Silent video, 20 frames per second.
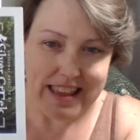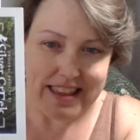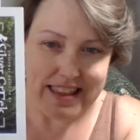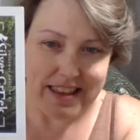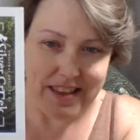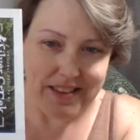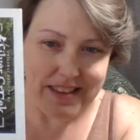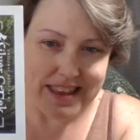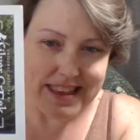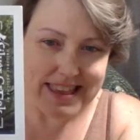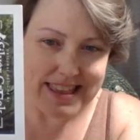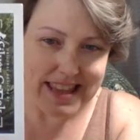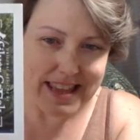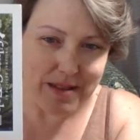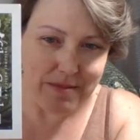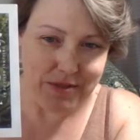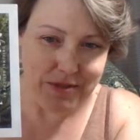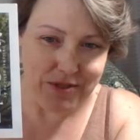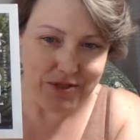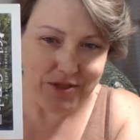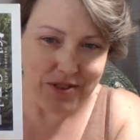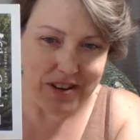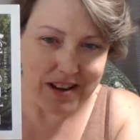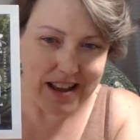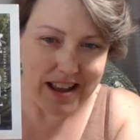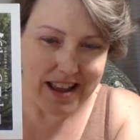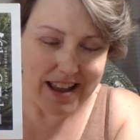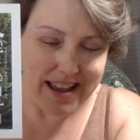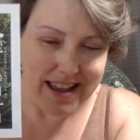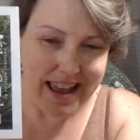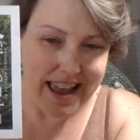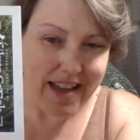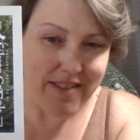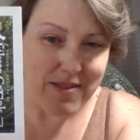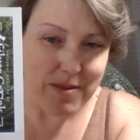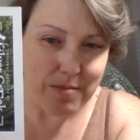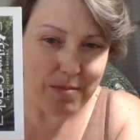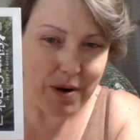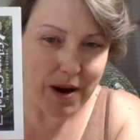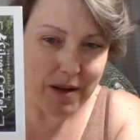The only thing I'm
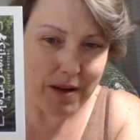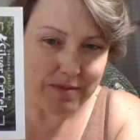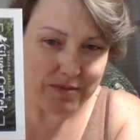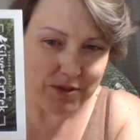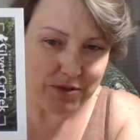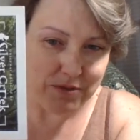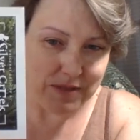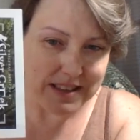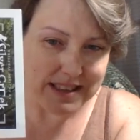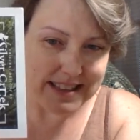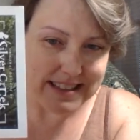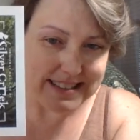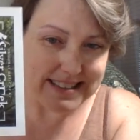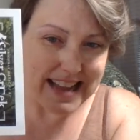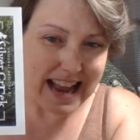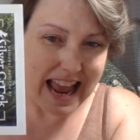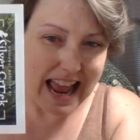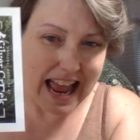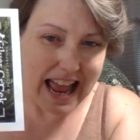having problems with is